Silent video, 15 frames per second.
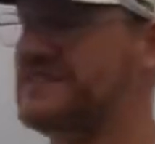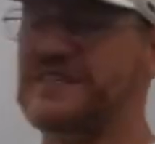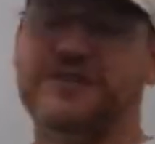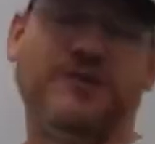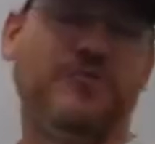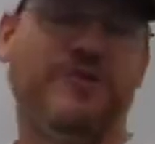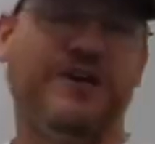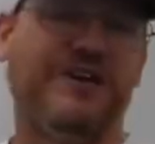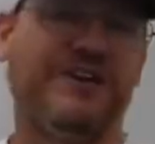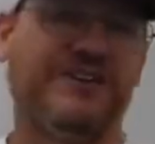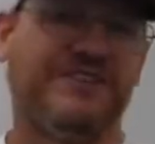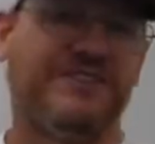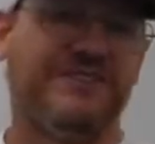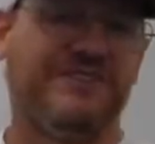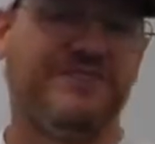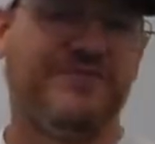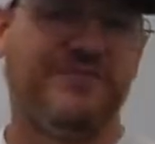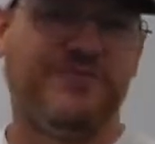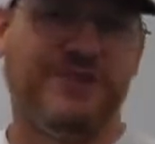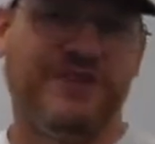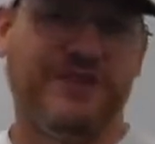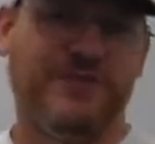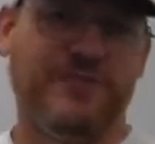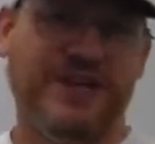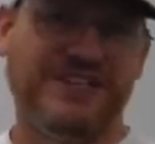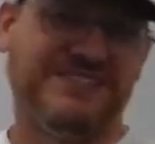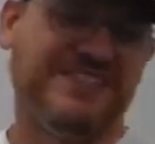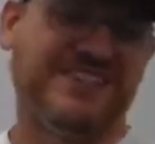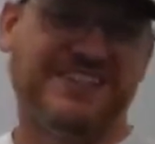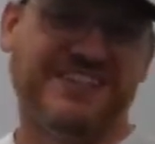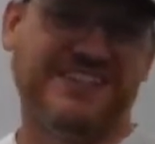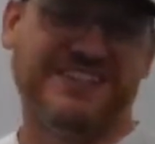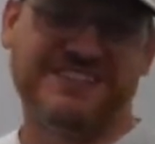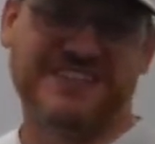single bar, but they're basically the